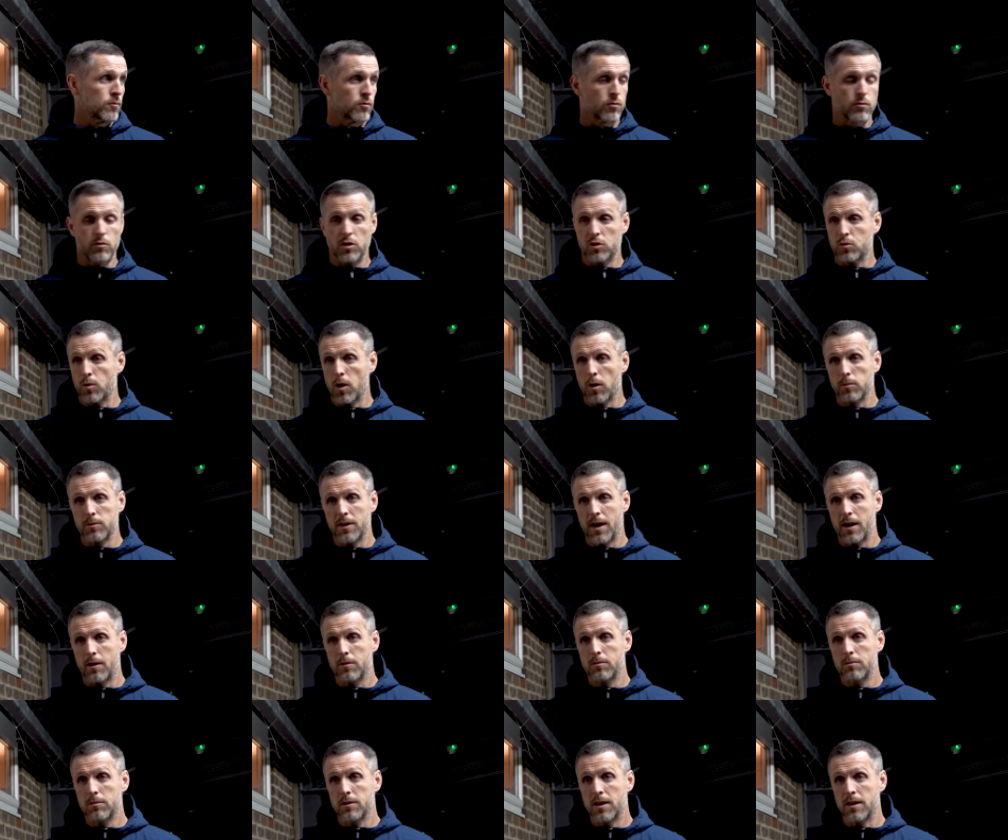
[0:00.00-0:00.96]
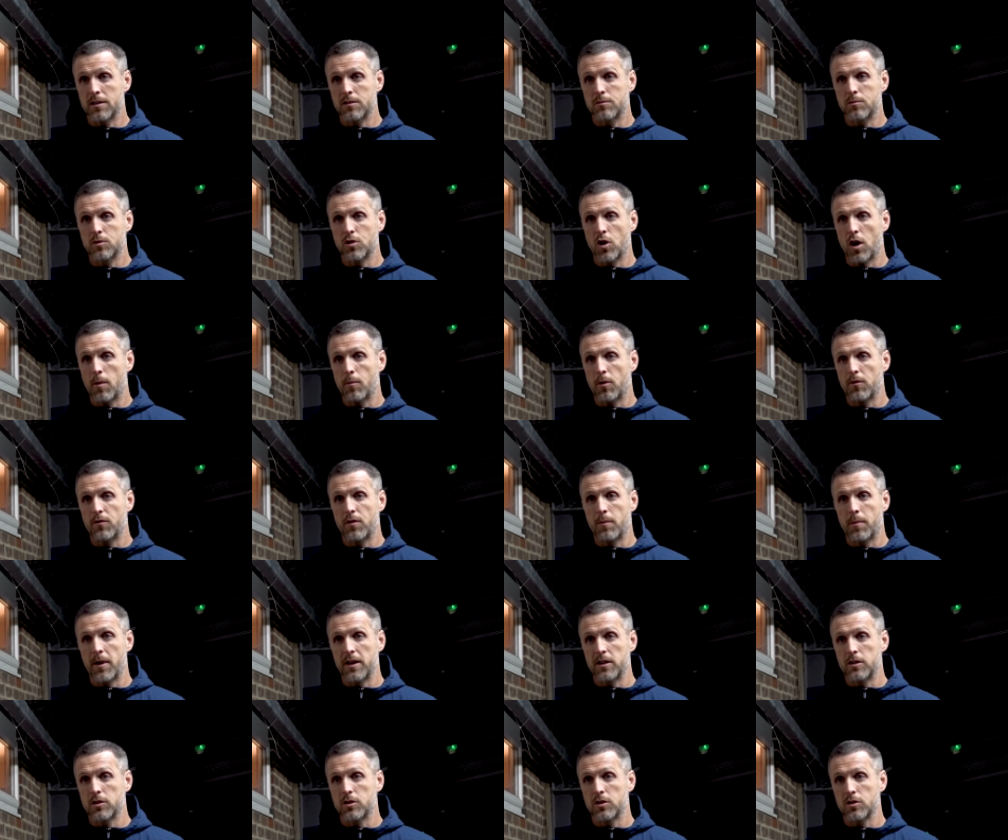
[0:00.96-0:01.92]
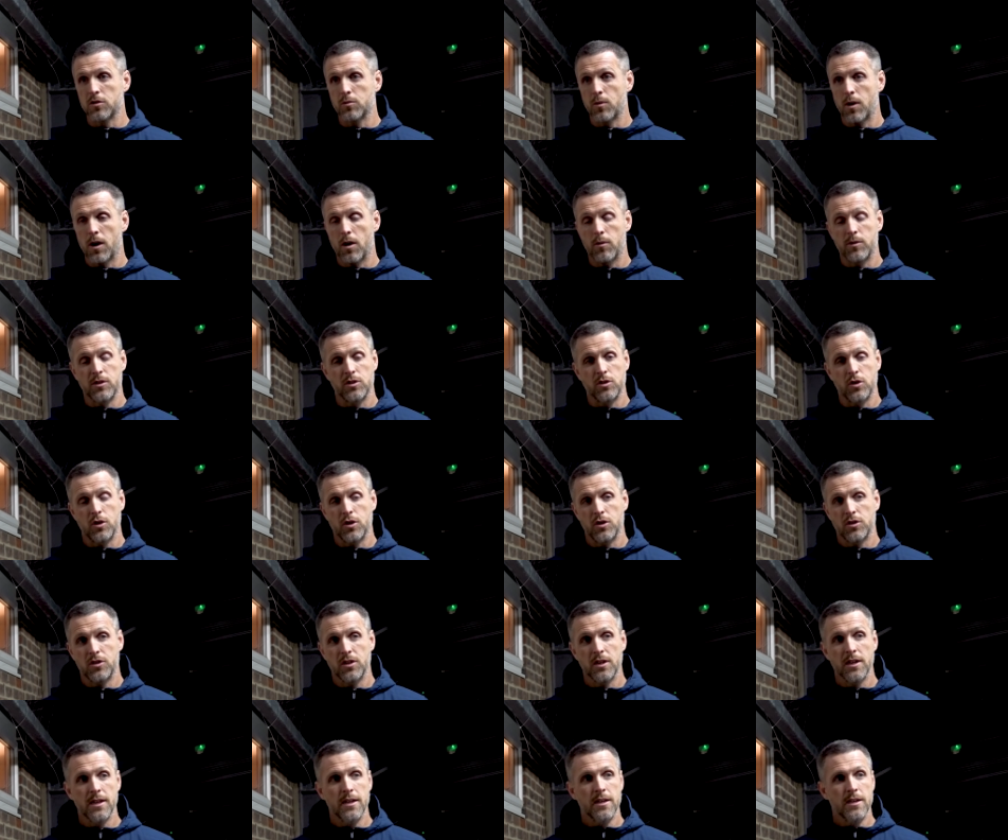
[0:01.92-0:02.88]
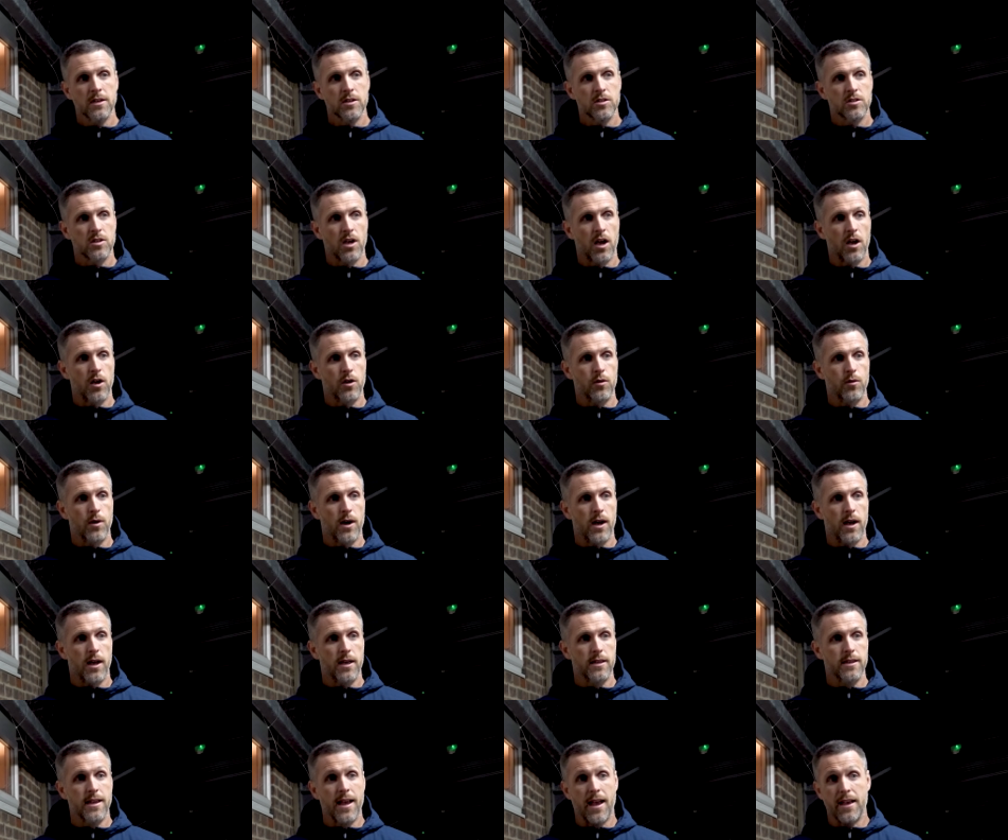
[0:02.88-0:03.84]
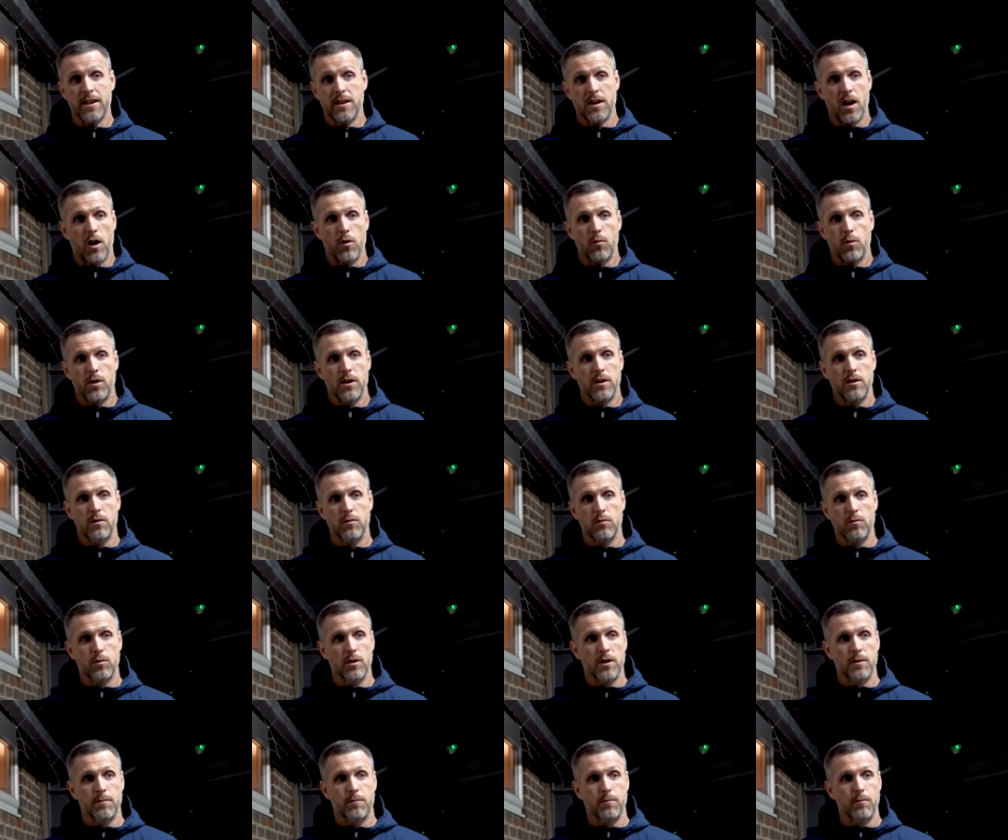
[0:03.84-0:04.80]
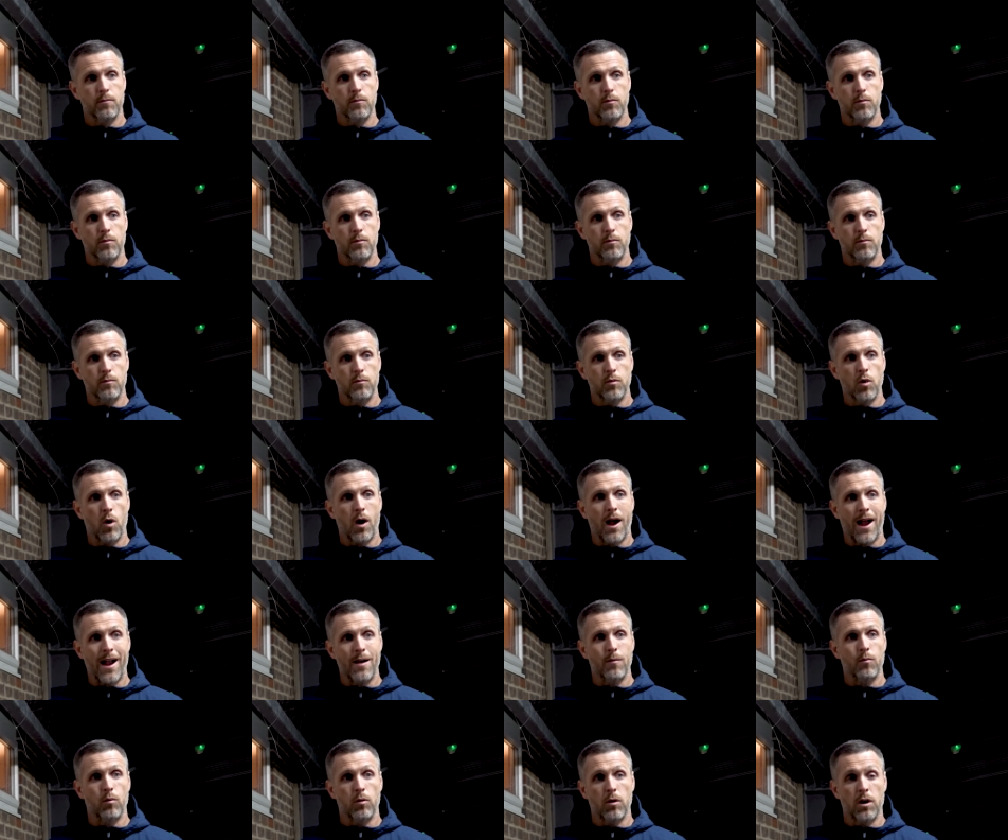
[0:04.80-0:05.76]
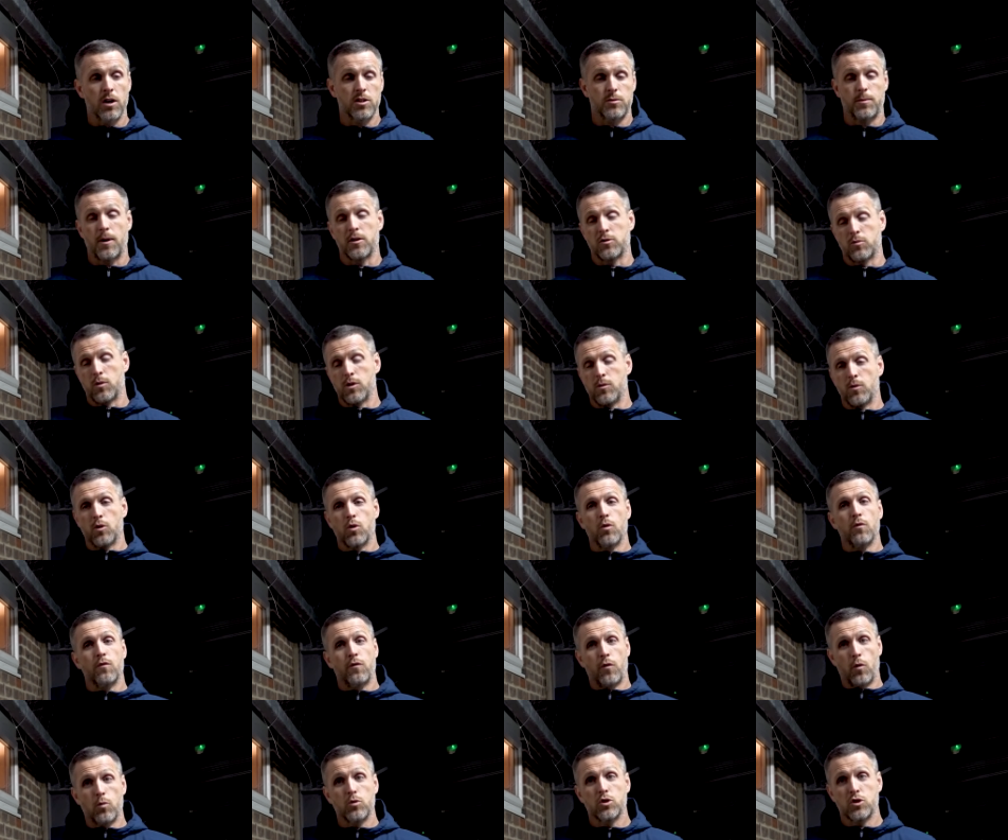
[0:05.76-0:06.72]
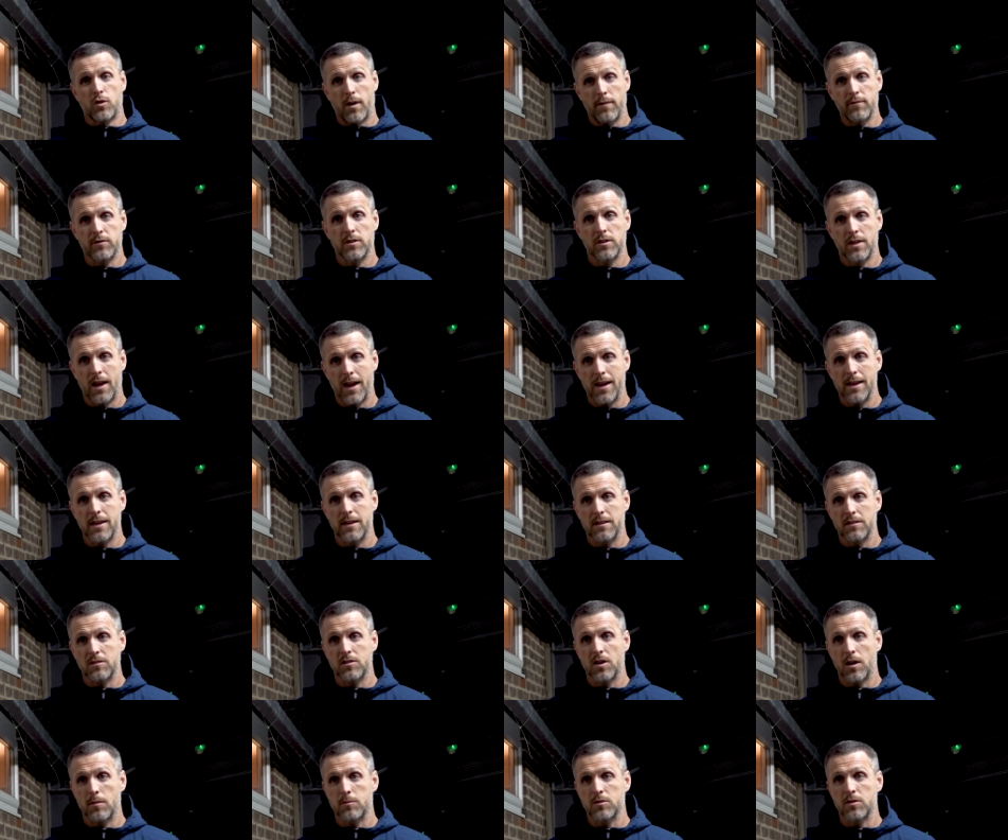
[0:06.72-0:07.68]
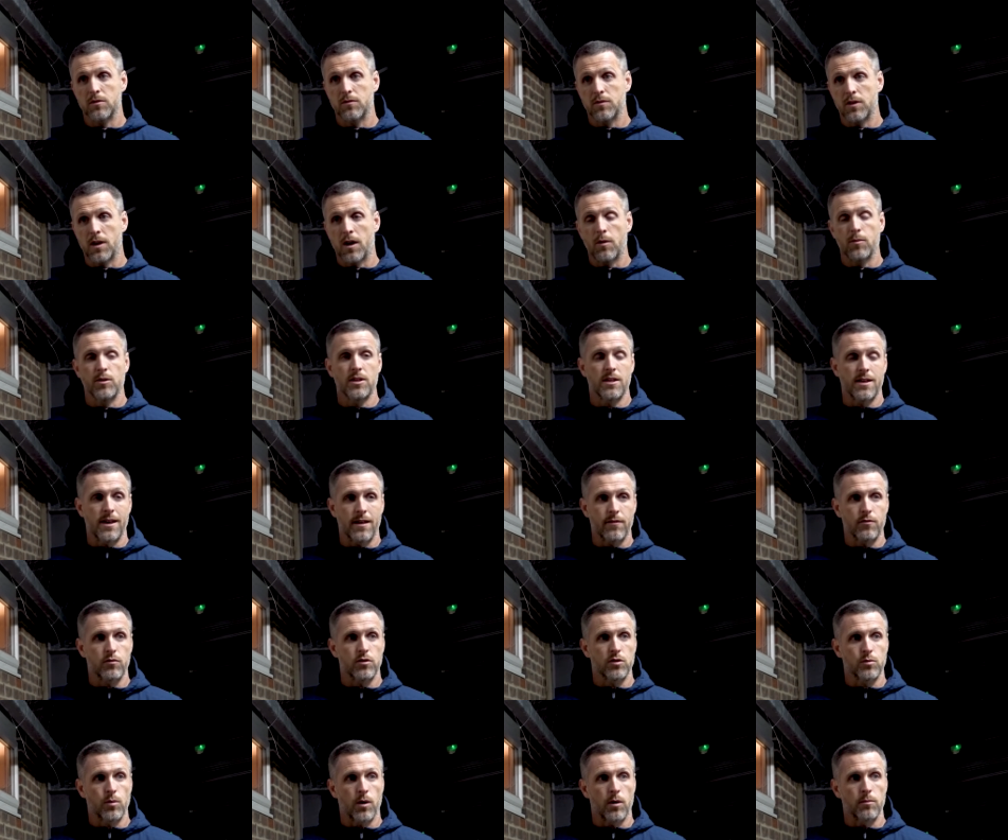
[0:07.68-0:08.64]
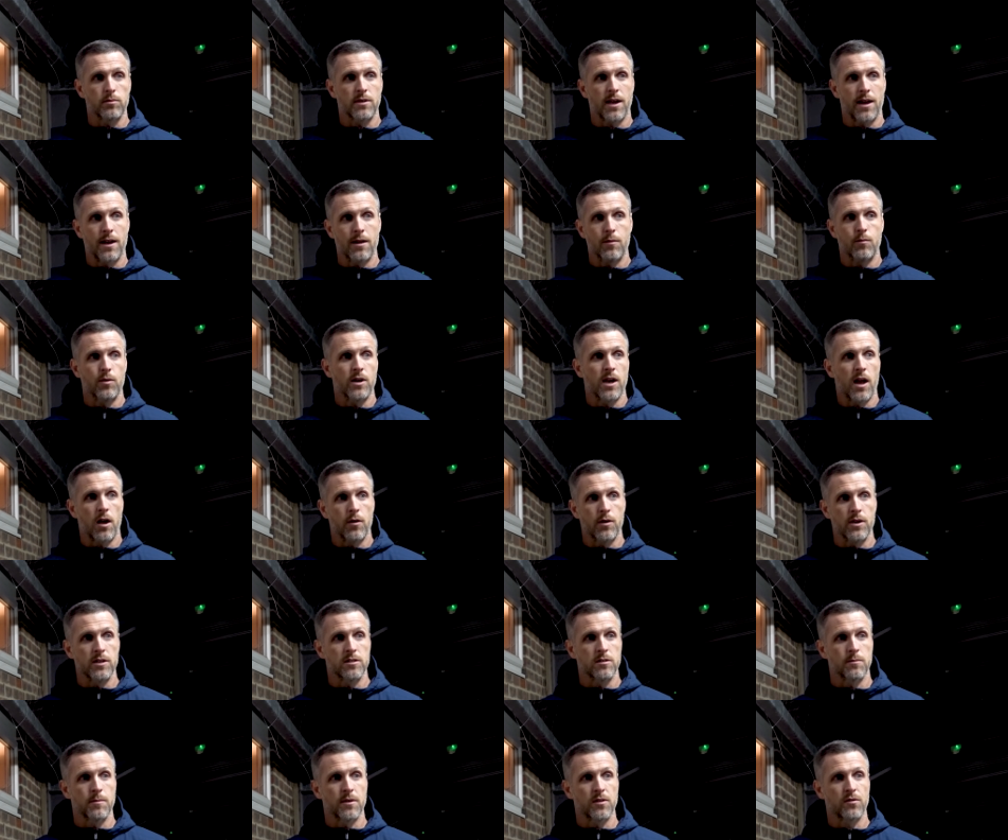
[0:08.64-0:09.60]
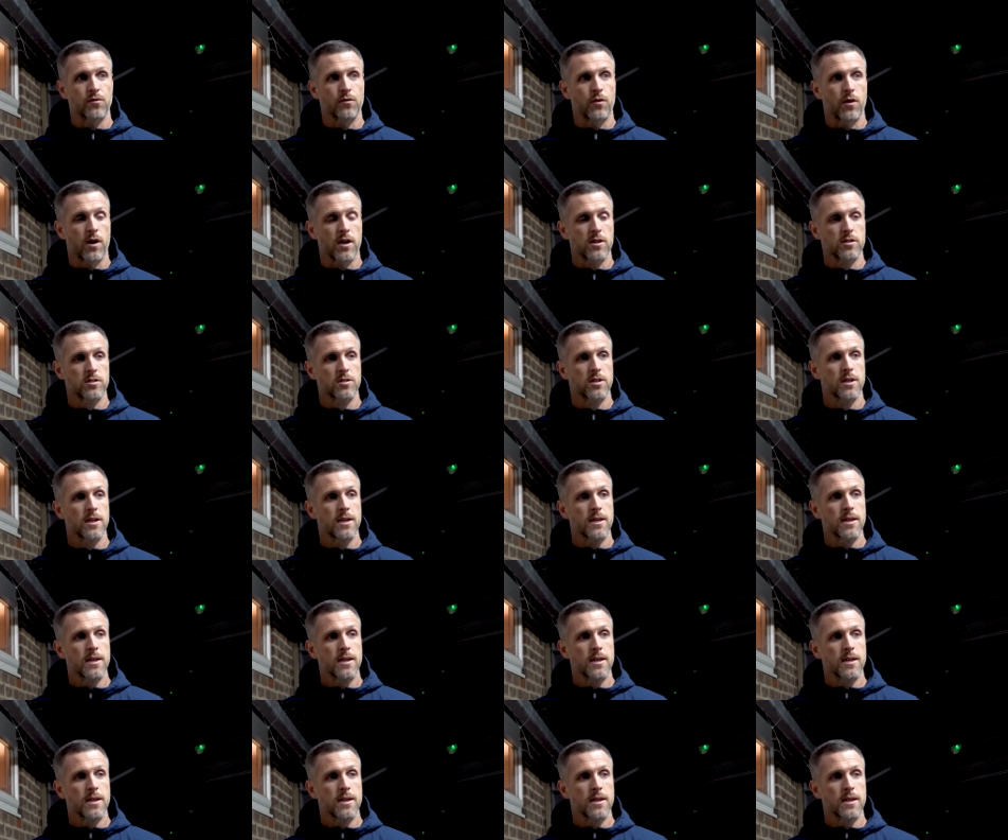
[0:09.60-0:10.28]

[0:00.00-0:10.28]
Chris Welpdale getting some time off the bench as well is good. So yeah, you know, we're not at, I suppose, what you would call full strength today, in terms of, you know, we didn't have Chris Welpdale in. We know he's a miss for us.